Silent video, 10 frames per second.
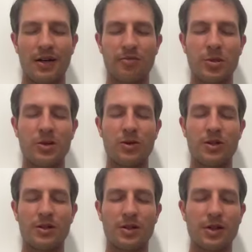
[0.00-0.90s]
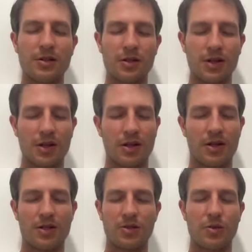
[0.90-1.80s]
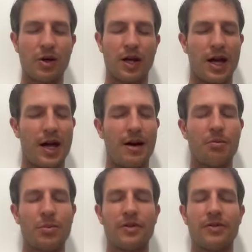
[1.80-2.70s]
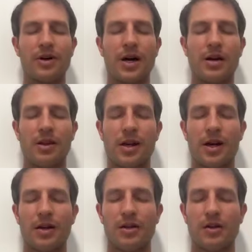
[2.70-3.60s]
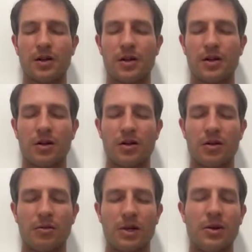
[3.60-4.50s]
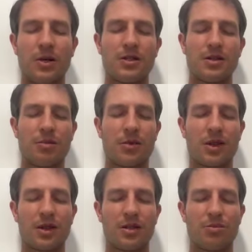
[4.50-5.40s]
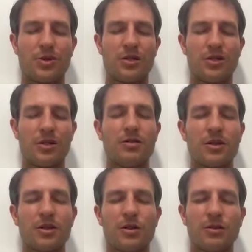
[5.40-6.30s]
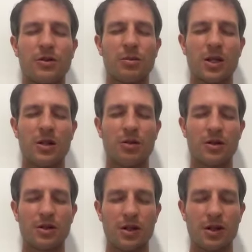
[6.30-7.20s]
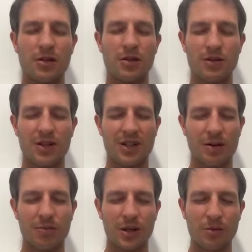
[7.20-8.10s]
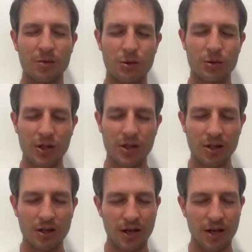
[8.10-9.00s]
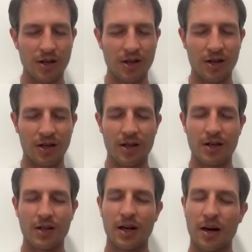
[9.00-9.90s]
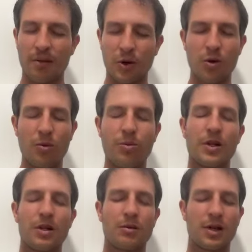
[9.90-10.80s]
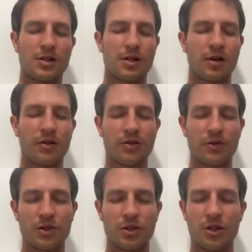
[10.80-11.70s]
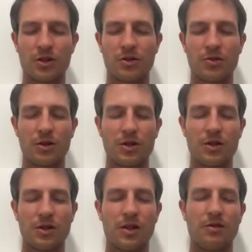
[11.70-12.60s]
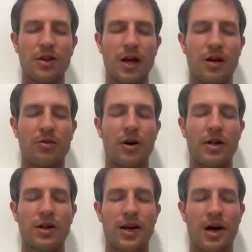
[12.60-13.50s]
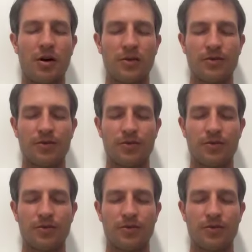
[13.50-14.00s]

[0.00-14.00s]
I've been receiving and I just want to amplify that. Or maybe it's something that's been difficult for me to receive, and by breathing that in, I'm opening myself just to receive that right now.